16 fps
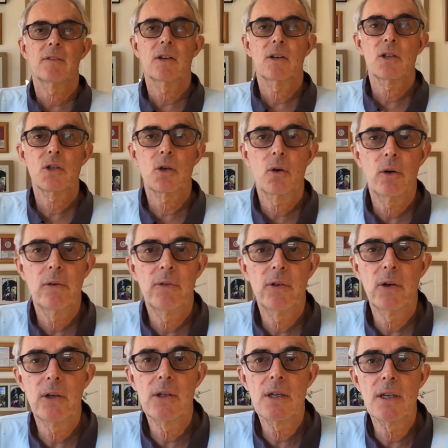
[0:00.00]
got a story
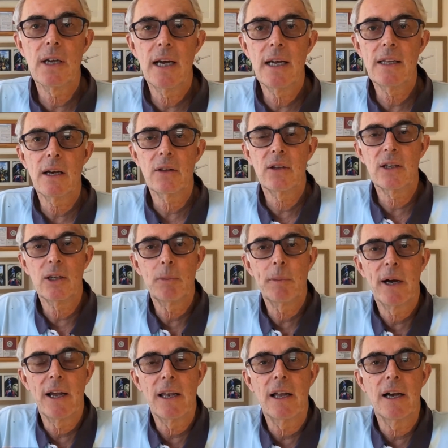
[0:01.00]
for you today that I think you
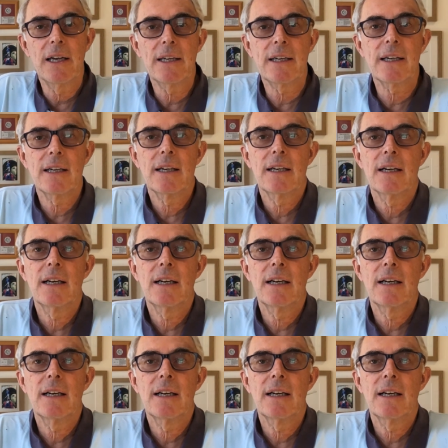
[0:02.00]
might like.